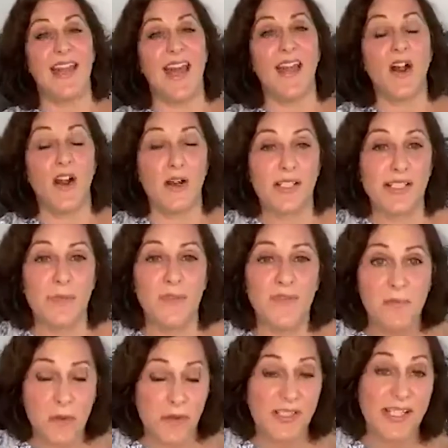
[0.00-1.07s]
they are some
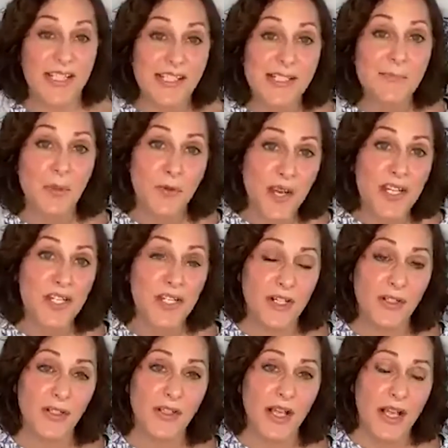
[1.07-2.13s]
of the most
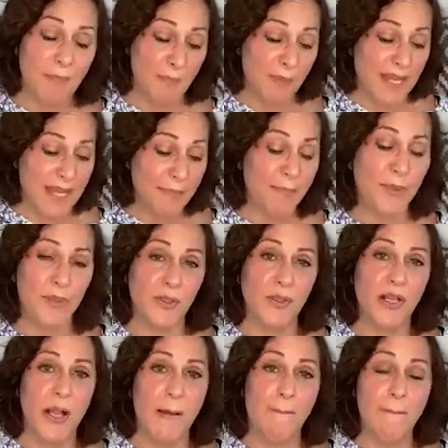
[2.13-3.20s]
inspirational
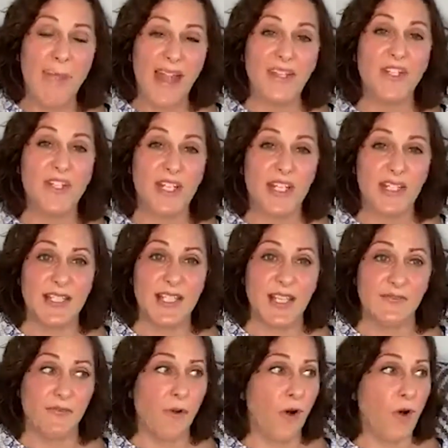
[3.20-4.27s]
people mentioned
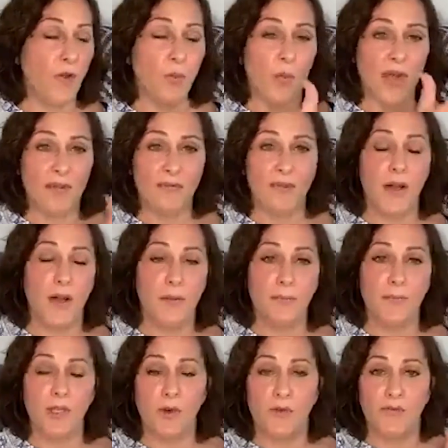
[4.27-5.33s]
all the way from,